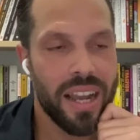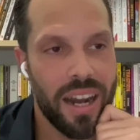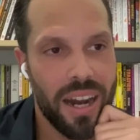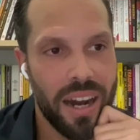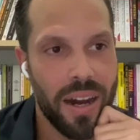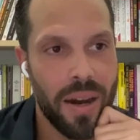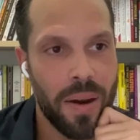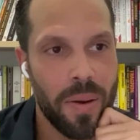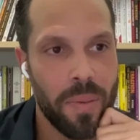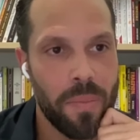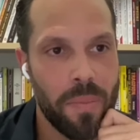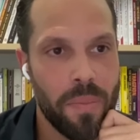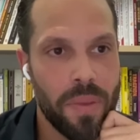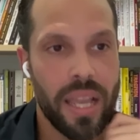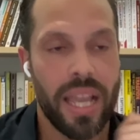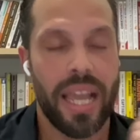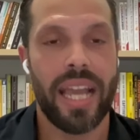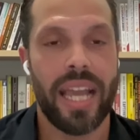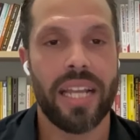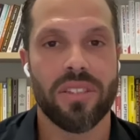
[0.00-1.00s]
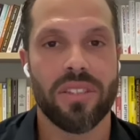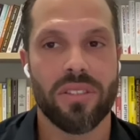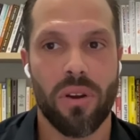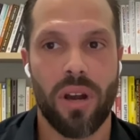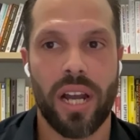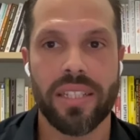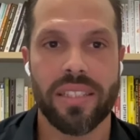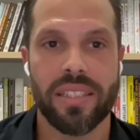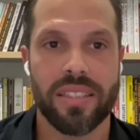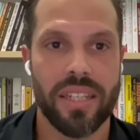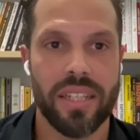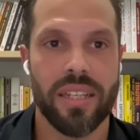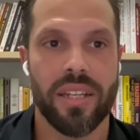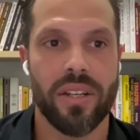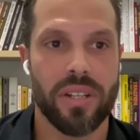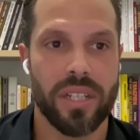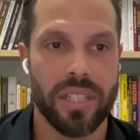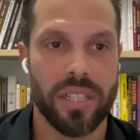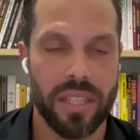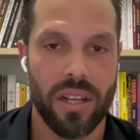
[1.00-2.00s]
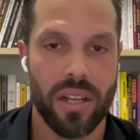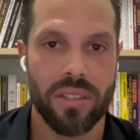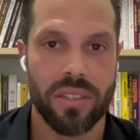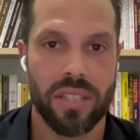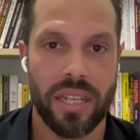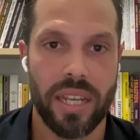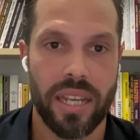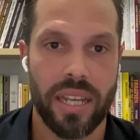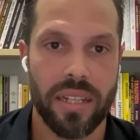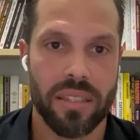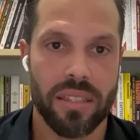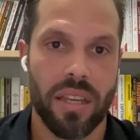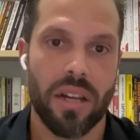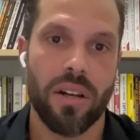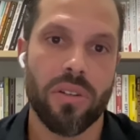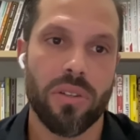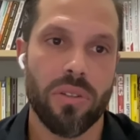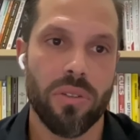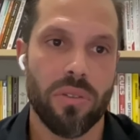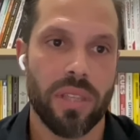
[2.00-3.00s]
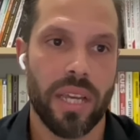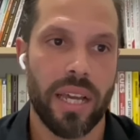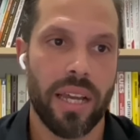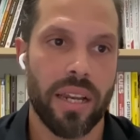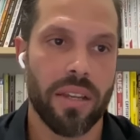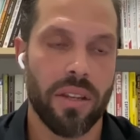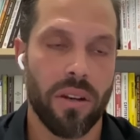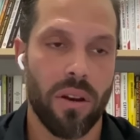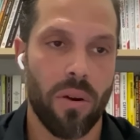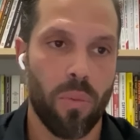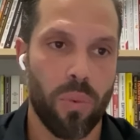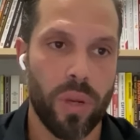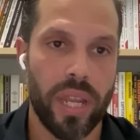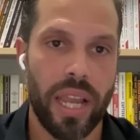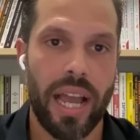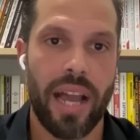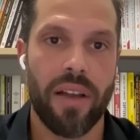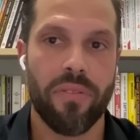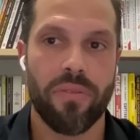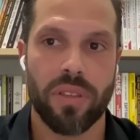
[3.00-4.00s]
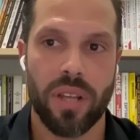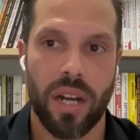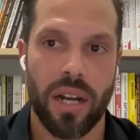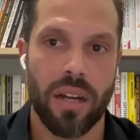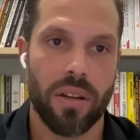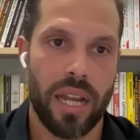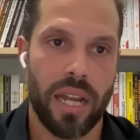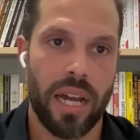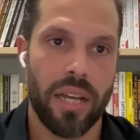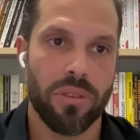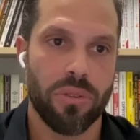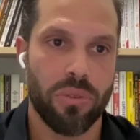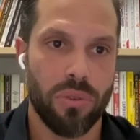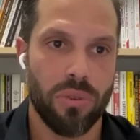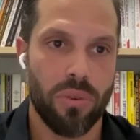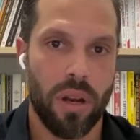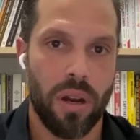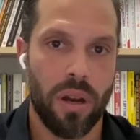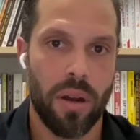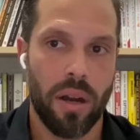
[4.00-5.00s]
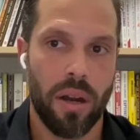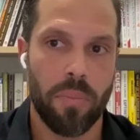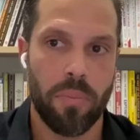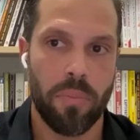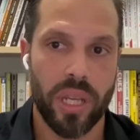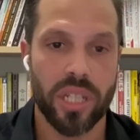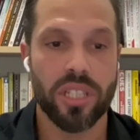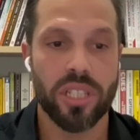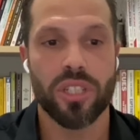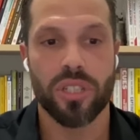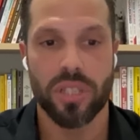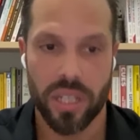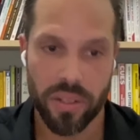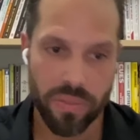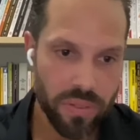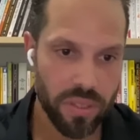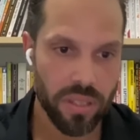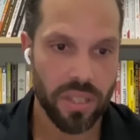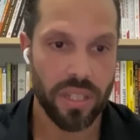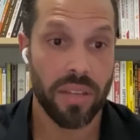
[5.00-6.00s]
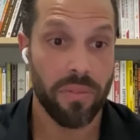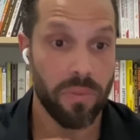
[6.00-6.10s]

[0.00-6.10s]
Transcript: And so I sit here today to tell you that we have gone through a big shift